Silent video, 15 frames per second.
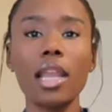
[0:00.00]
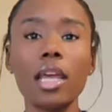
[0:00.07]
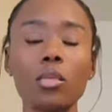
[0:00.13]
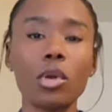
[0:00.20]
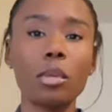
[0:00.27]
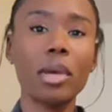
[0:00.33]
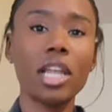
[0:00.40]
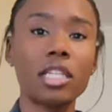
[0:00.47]
like
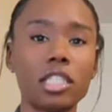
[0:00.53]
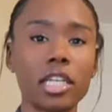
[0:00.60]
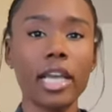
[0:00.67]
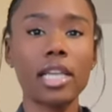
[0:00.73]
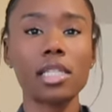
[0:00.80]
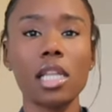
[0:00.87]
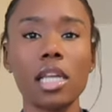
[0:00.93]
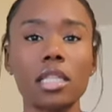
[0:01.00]
wearing my
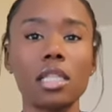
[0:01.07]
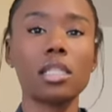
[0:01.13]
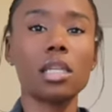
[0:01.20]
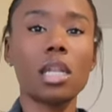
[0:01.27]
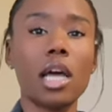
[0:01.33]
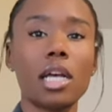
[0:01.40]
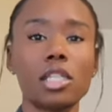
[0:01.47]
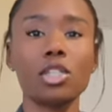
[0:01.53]
jackets like this
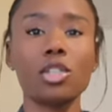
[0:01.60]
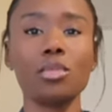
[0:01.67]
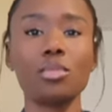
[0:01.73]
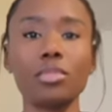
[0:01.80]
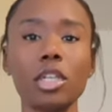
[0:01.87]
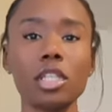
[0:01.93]
a lot too.